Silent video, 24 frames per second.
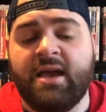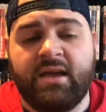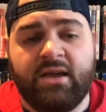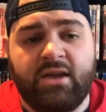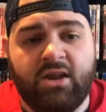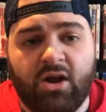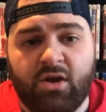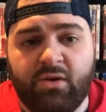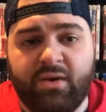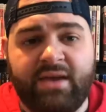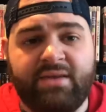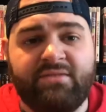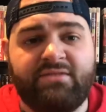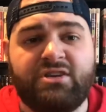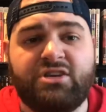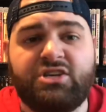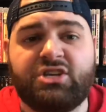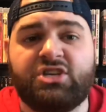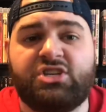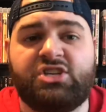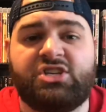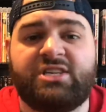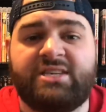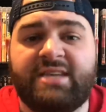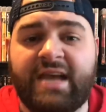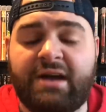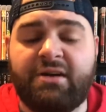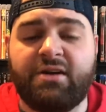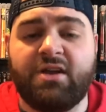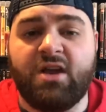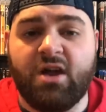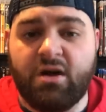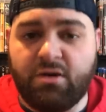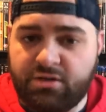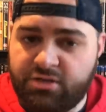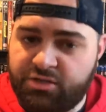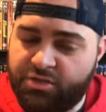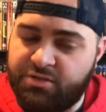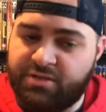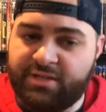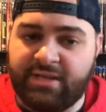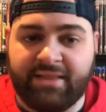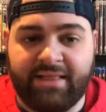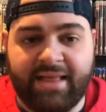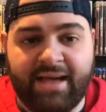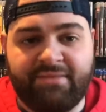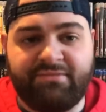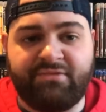you know, even just stereo is
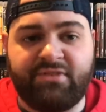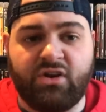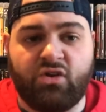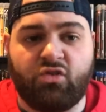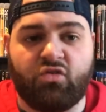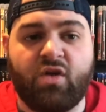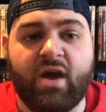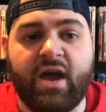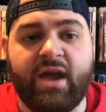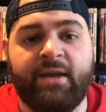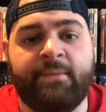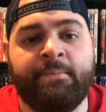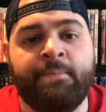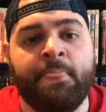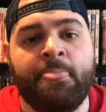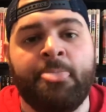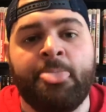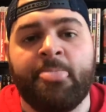using left and right.